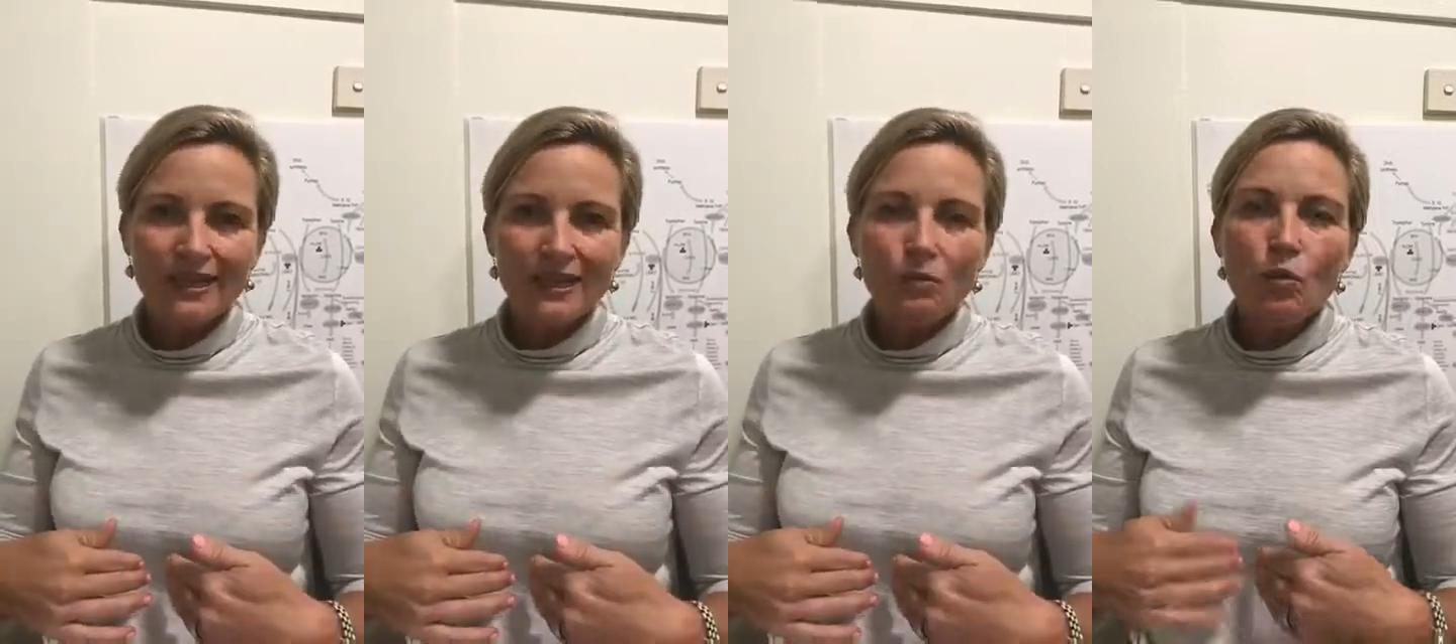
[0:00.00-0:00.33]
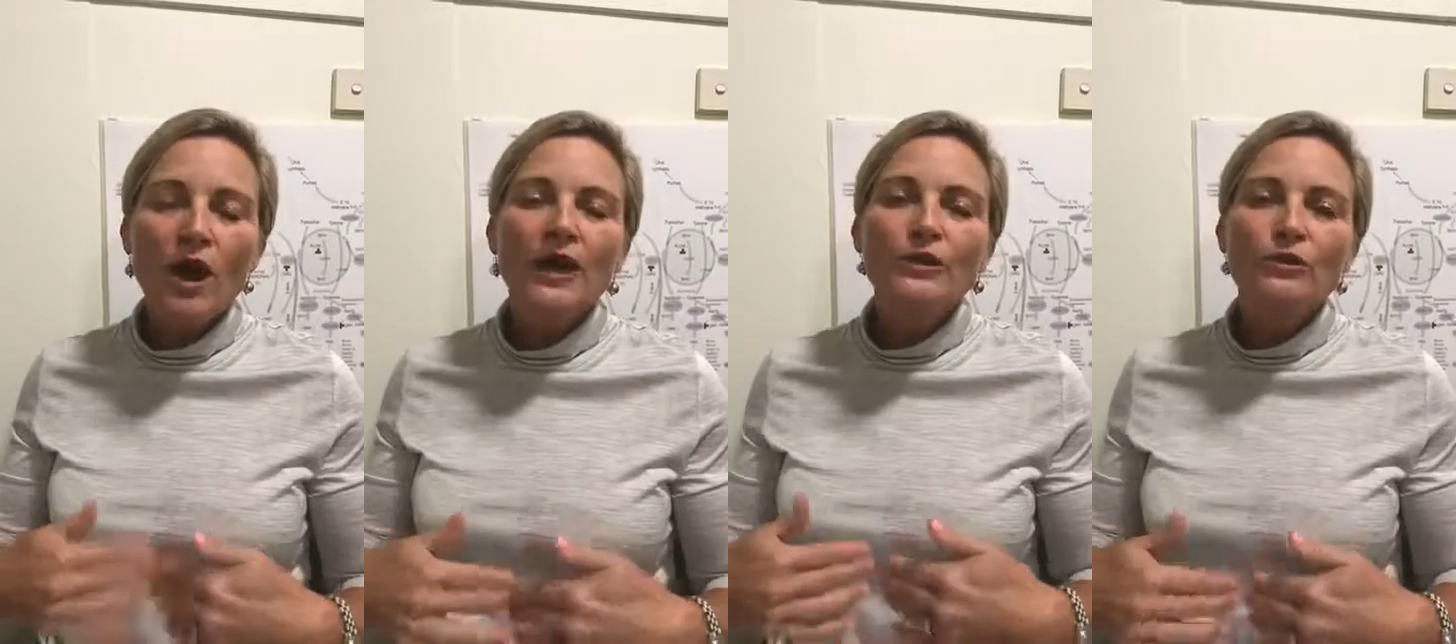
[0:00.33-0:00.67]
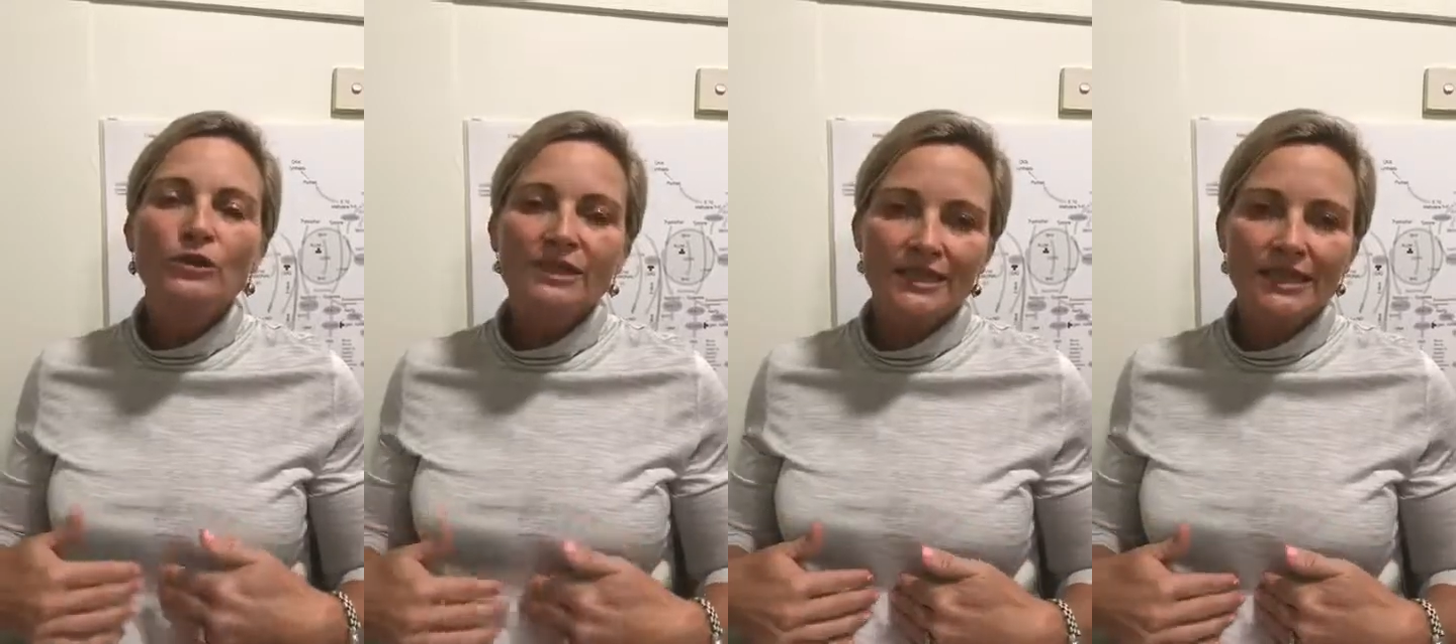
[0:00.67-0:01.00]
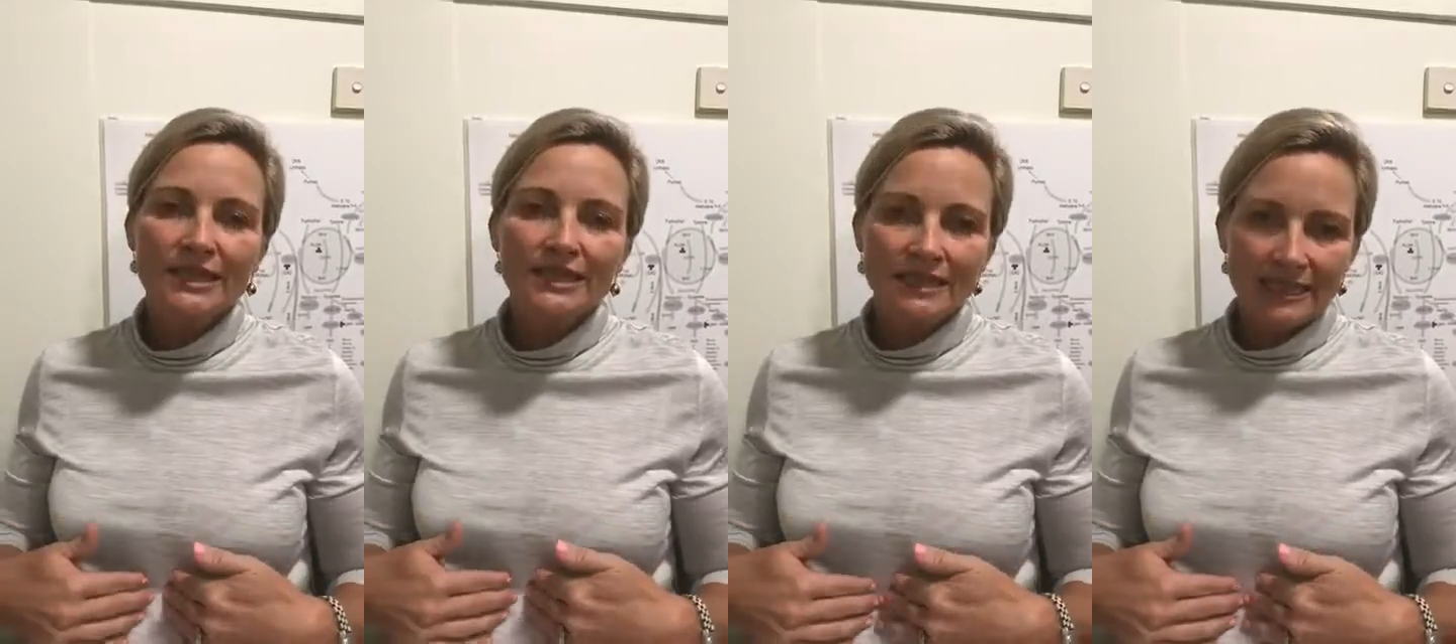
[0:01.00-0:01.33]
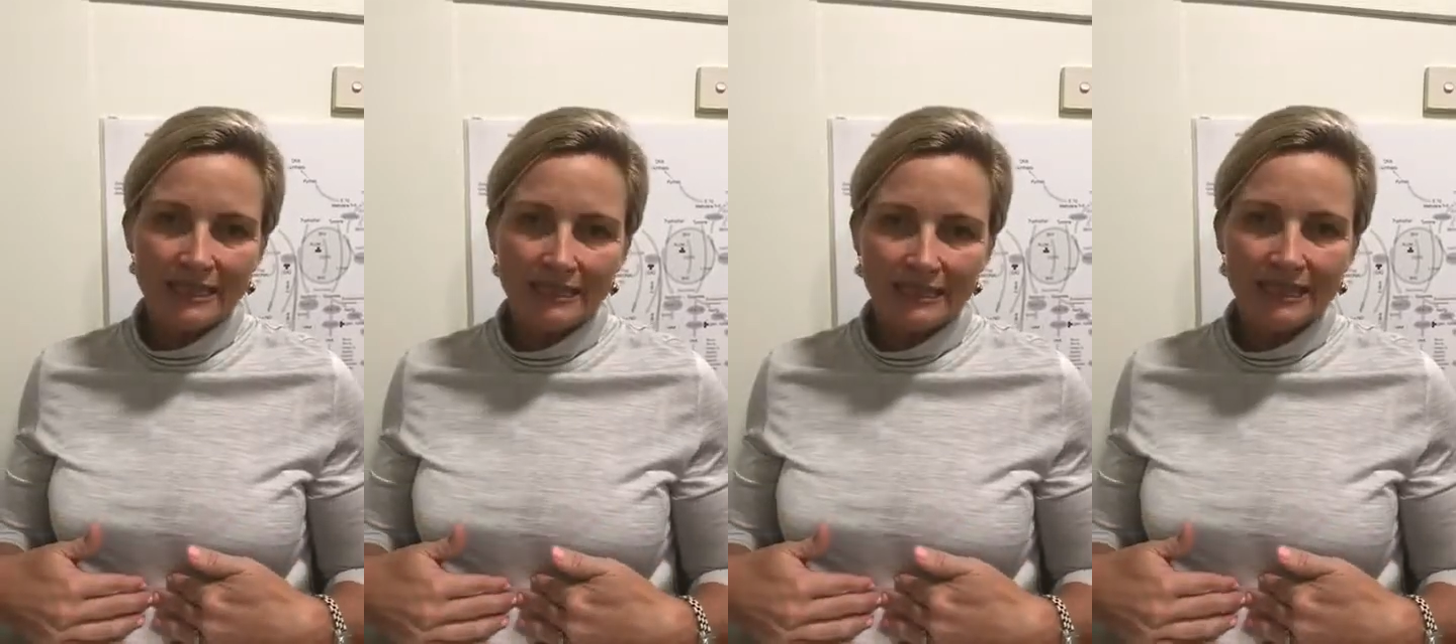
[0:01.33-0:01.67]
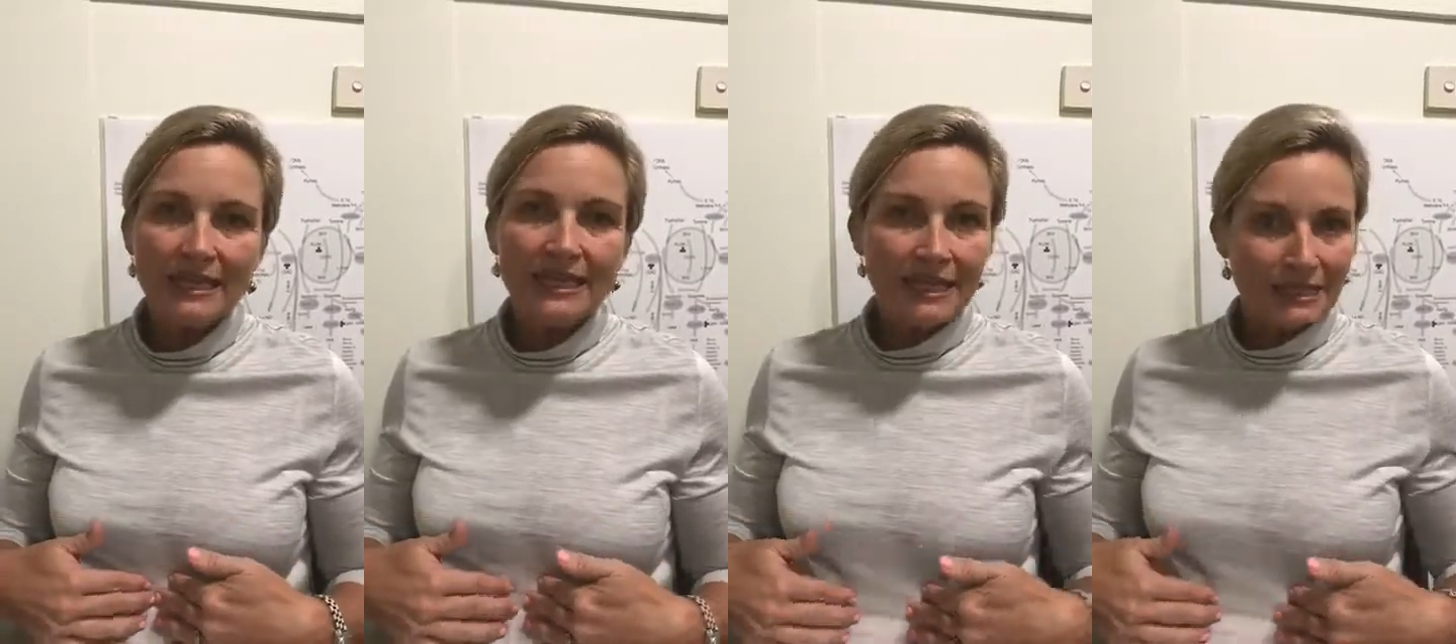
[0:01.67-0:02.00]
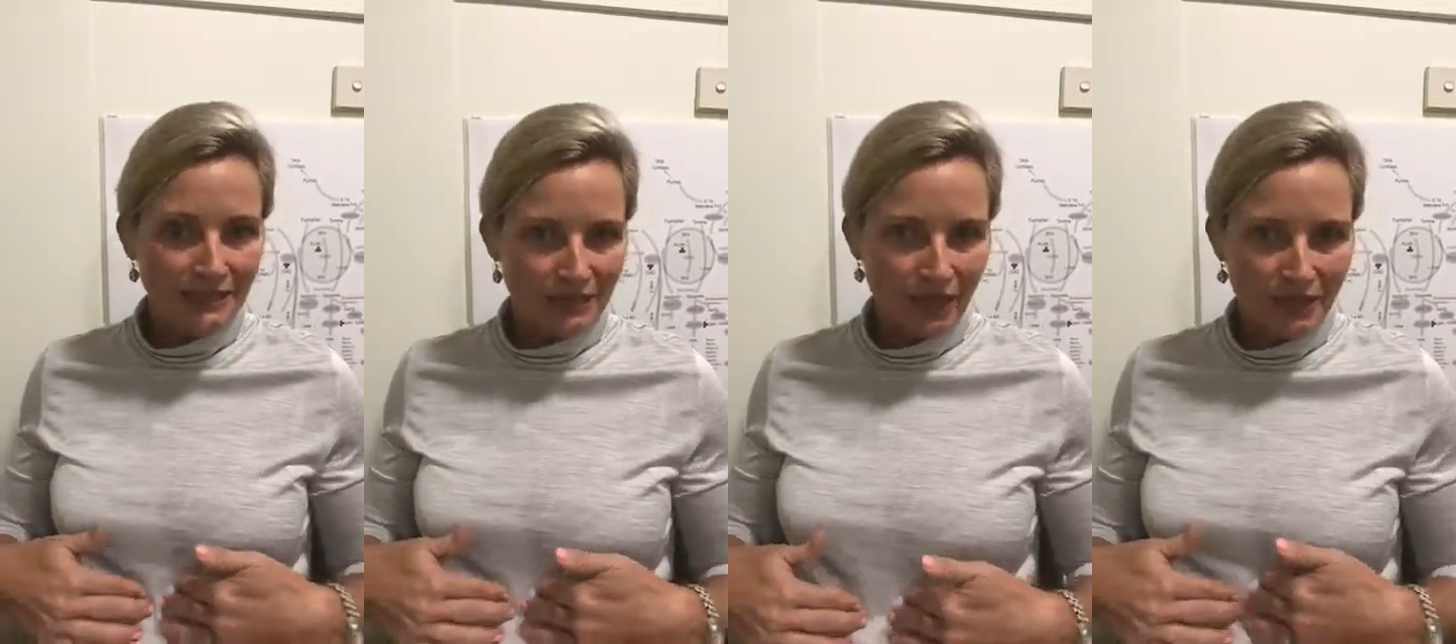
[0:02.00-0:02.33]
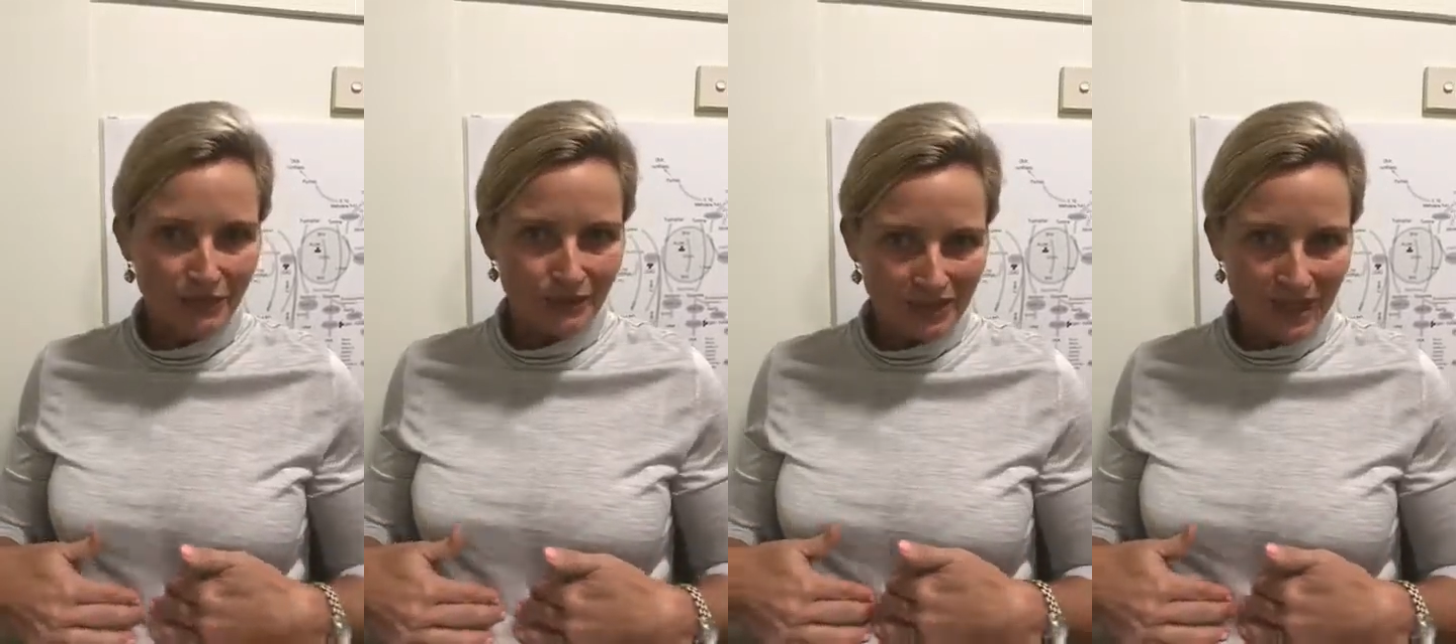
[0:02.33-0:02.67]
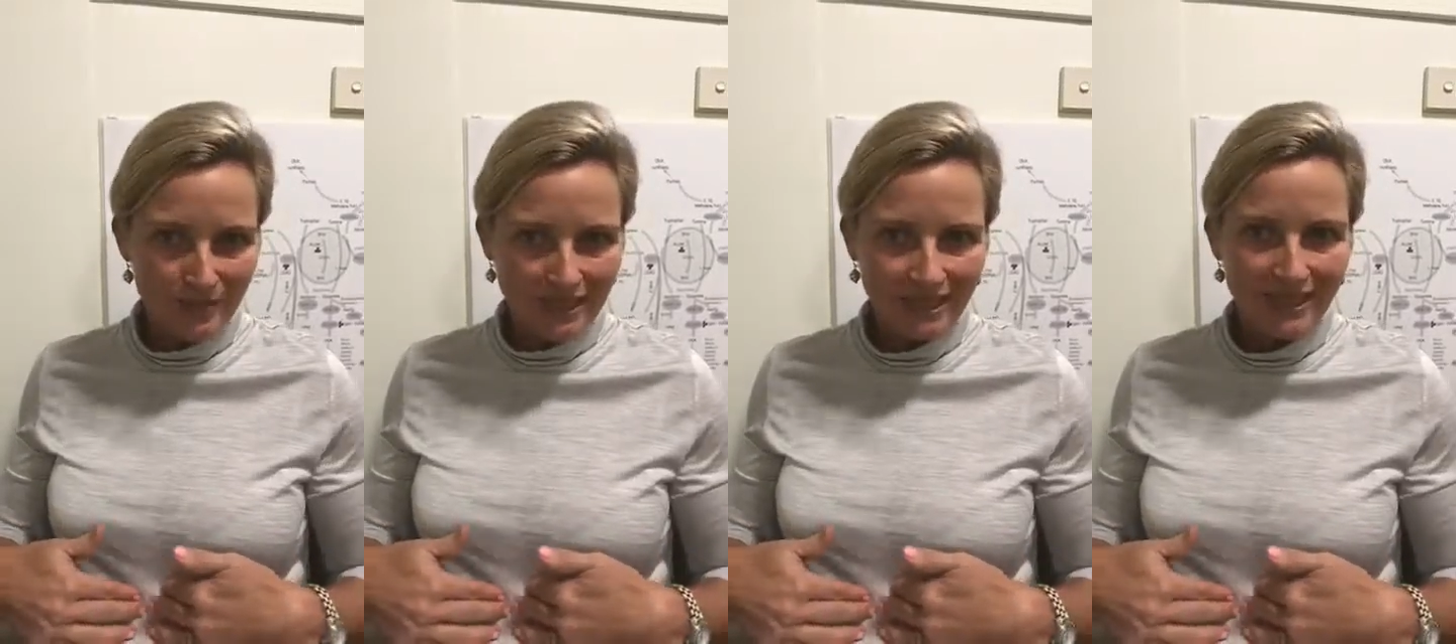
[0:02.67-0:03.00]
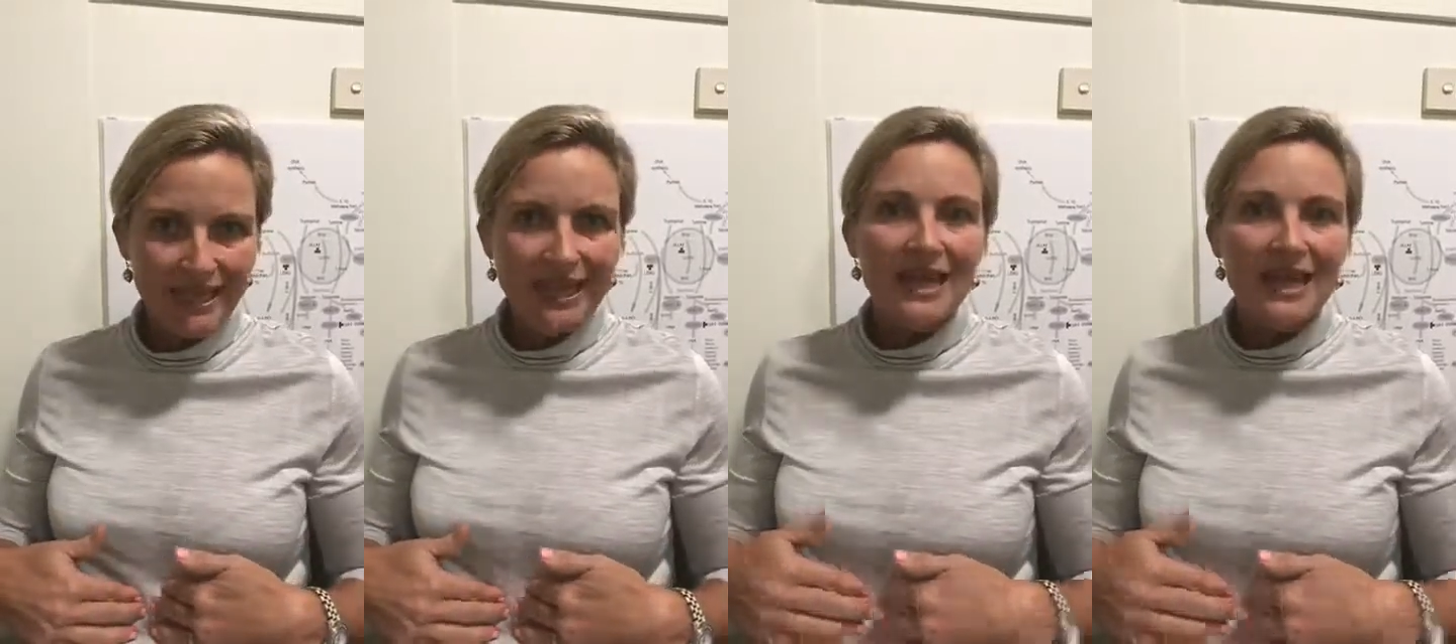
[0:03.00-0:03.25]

While your skin is healing inside your tummy,